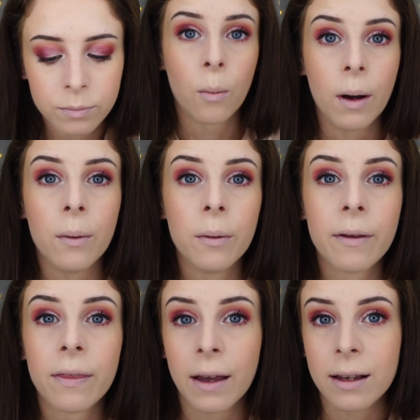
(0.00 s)
Well,
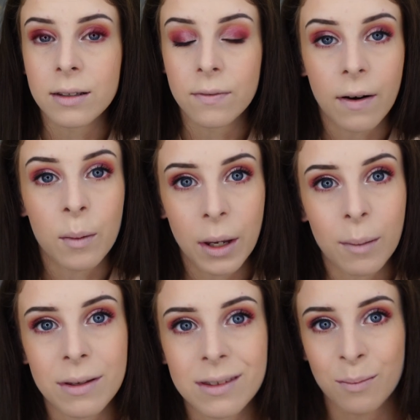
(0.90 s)
that is a very
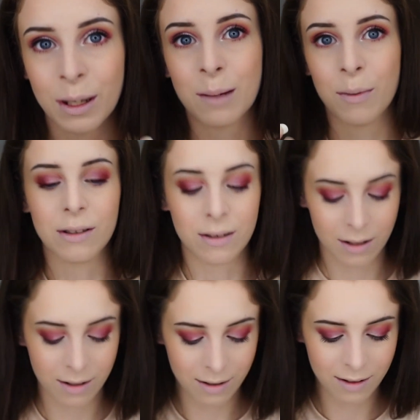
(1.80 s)
pigmented
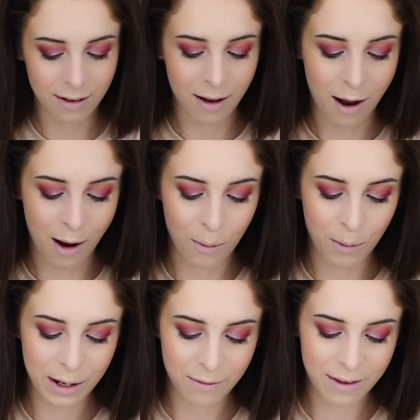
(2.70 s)
pigment. I will
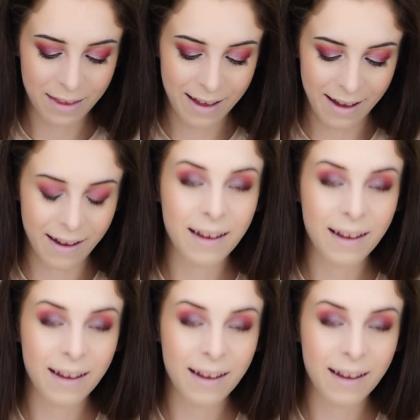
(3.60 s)
give it that.